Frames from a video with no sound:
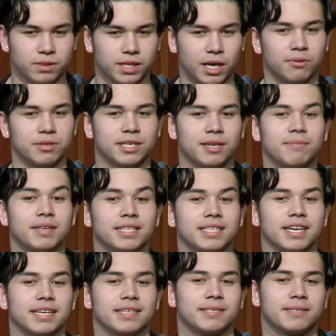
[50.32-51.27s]
I was
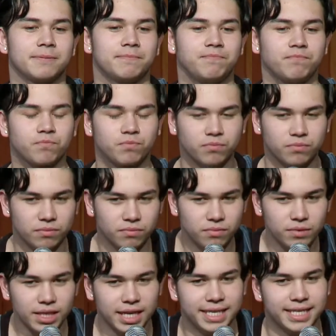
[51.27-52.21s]
hypnotized.
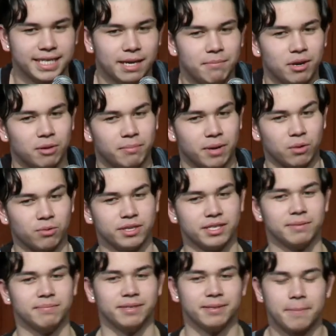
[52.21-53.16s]
I stumble on my
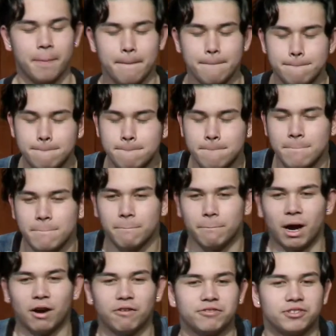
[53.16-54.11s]
words a bit.
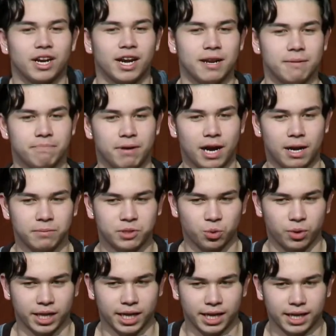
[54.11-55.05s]
Mouth dry and palm
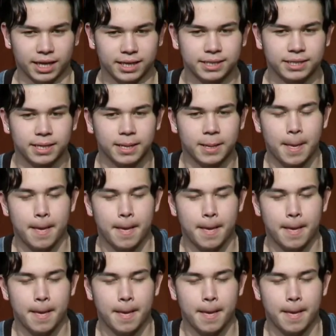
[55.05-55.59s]
sweaty, I asked,